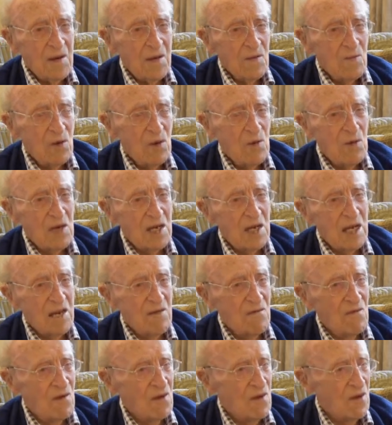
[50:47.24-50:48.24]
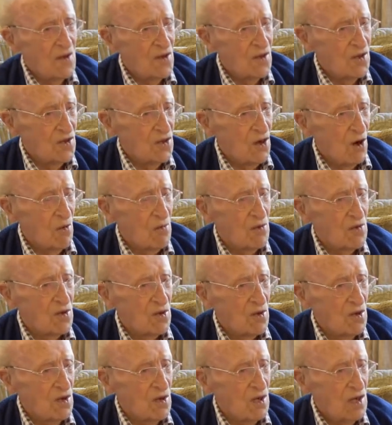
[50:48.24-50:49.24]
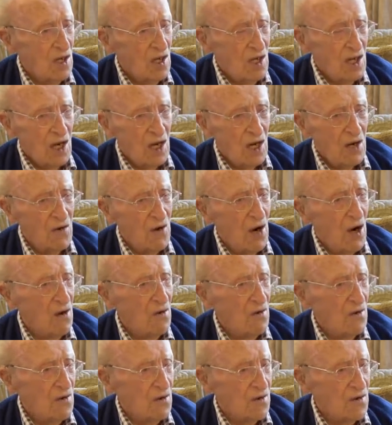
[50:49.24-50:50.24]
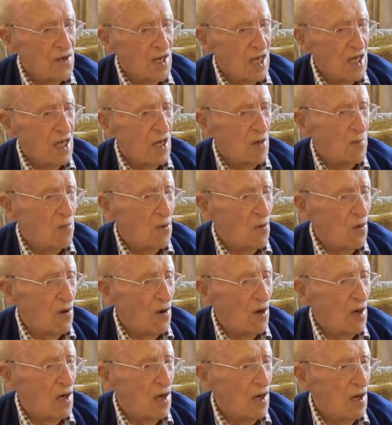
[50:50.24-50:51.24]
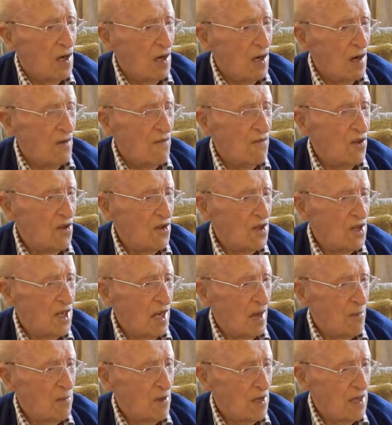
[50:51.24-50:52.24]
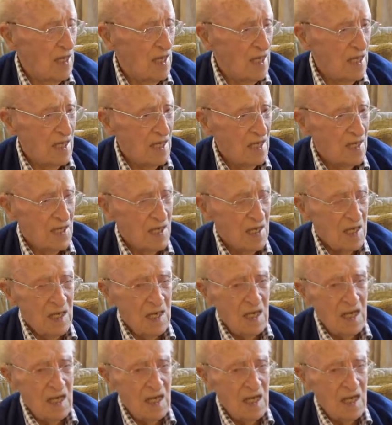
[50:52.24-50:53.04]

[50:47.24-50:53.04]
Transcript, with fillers: we were given jobs uh, around Singapore for the Japanese.